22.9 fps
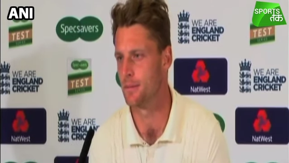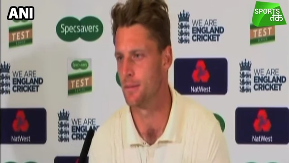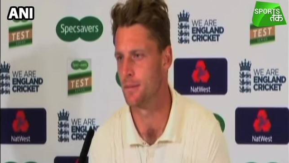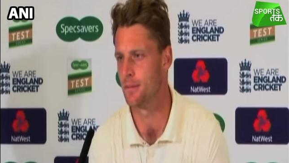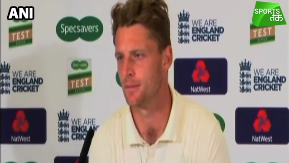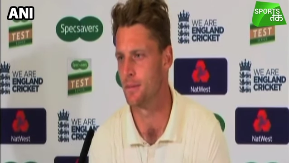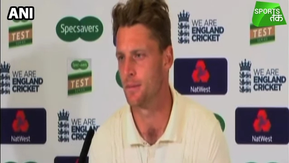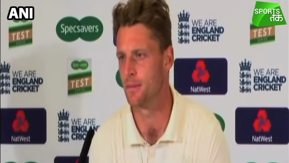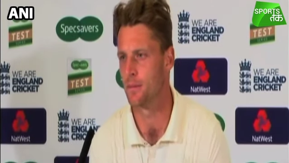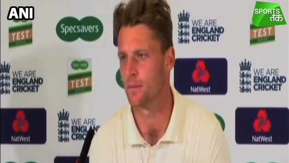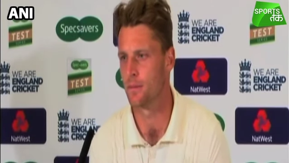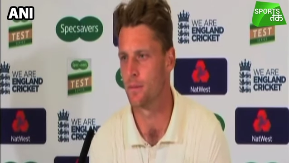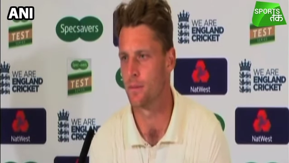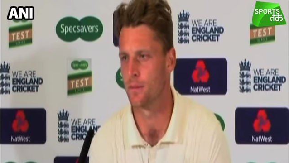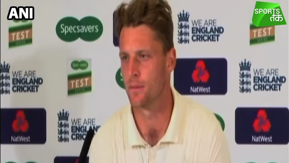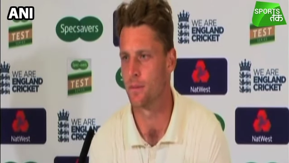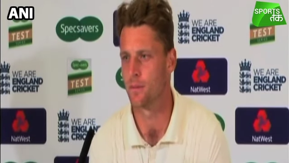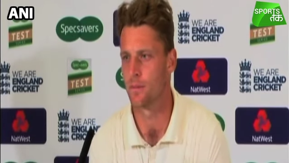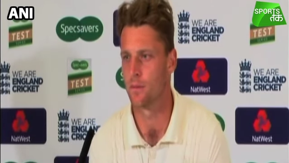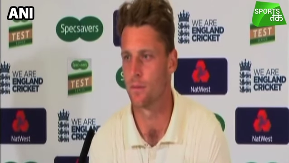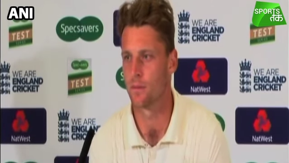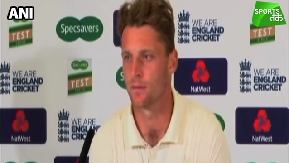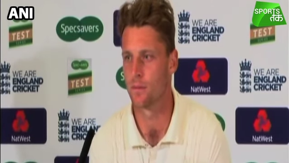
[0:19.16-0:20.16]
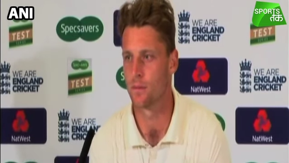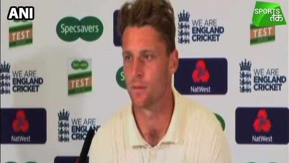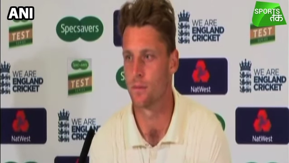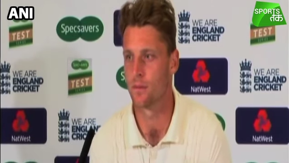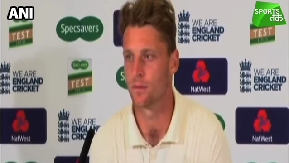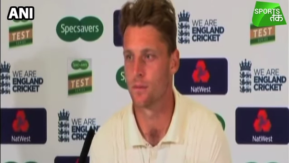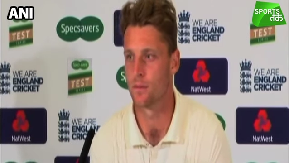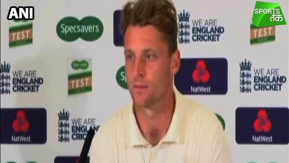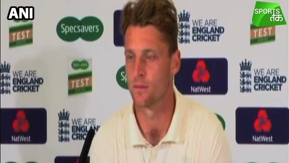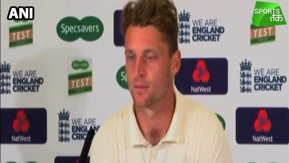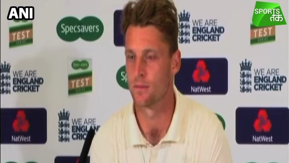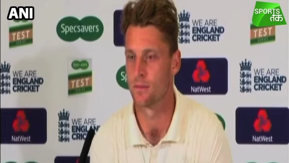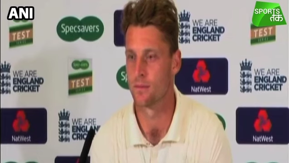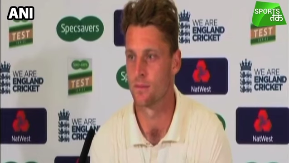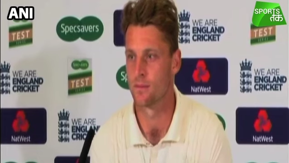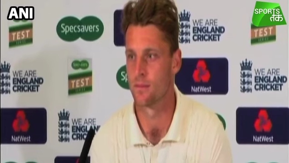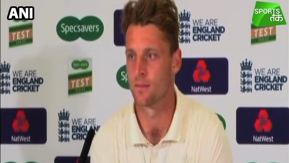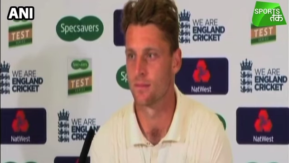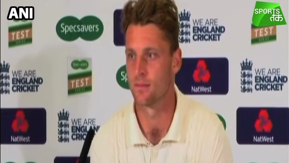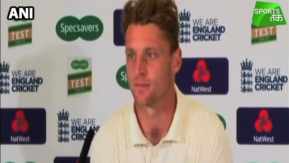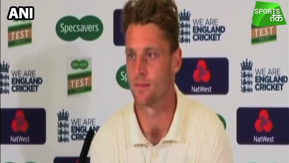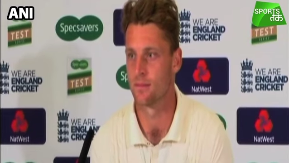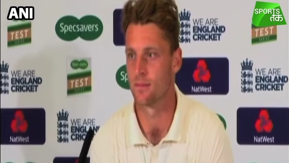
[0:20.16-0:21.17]

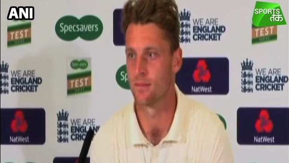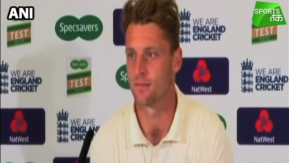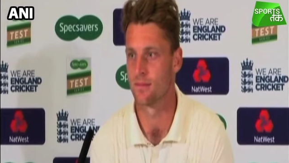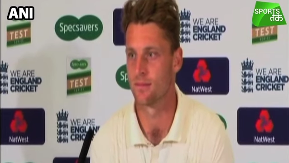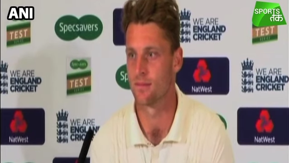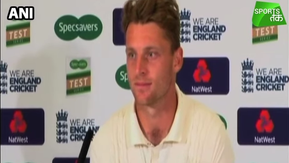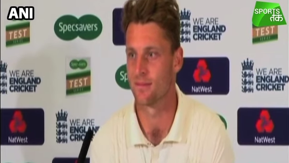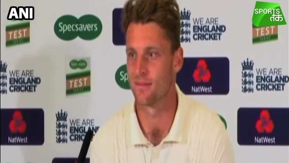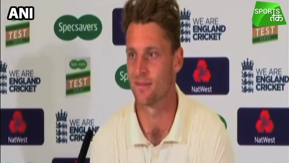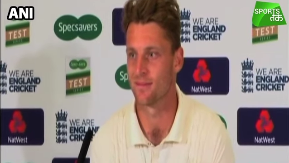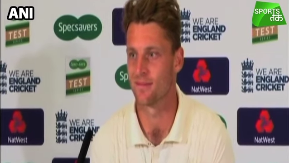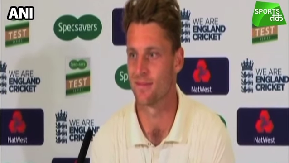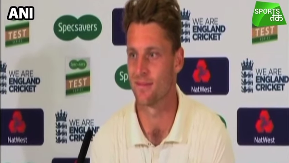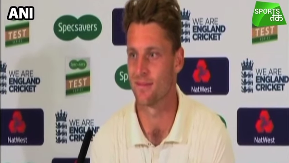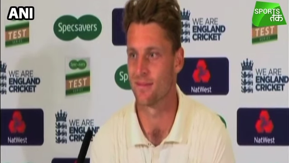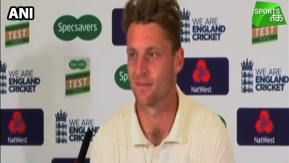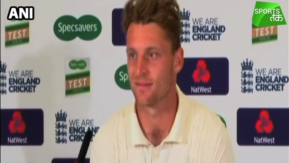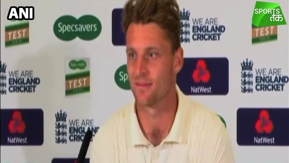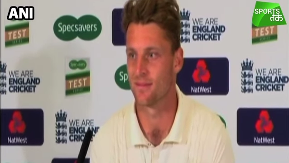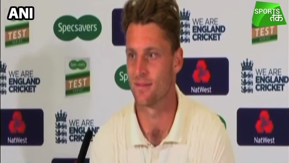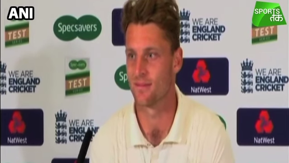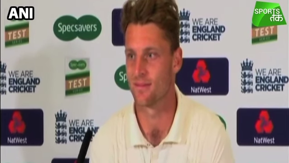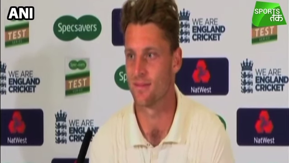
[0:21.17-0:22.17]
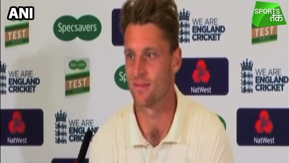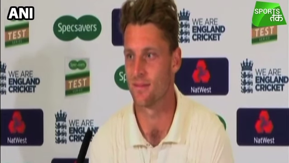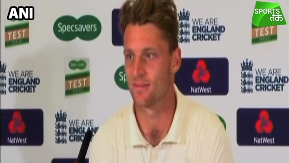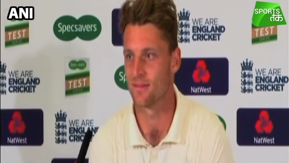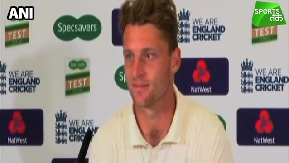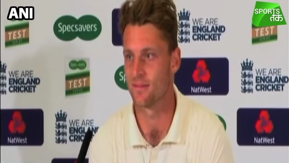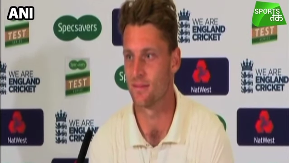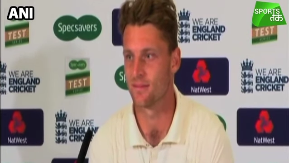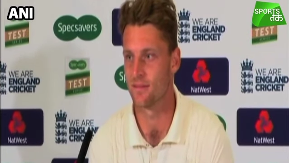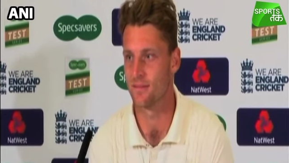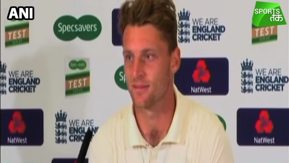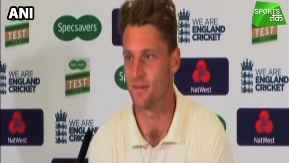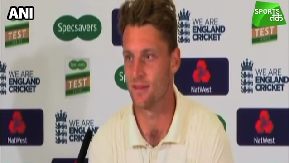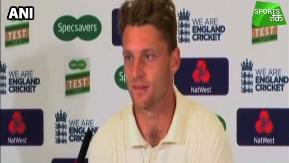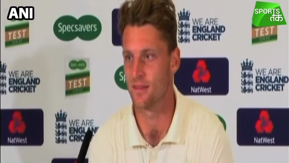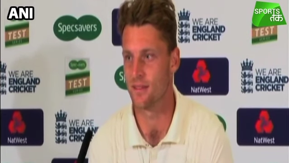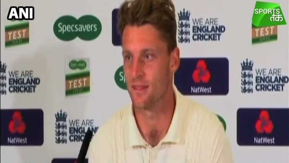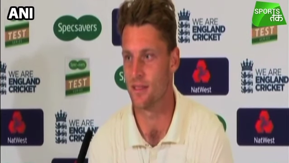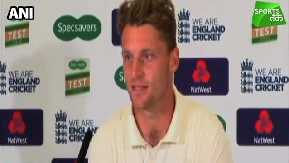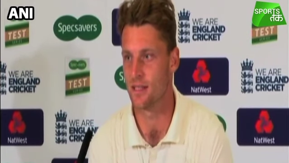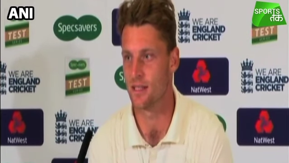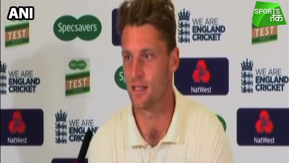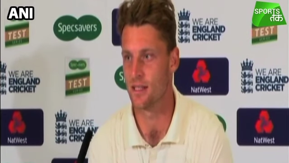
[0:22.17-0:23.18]

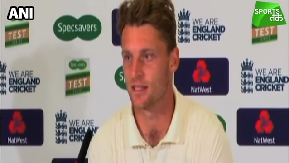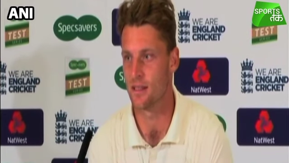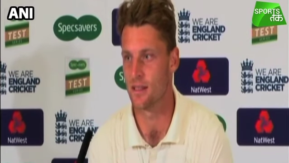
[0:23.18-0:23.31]
Nobody speaks.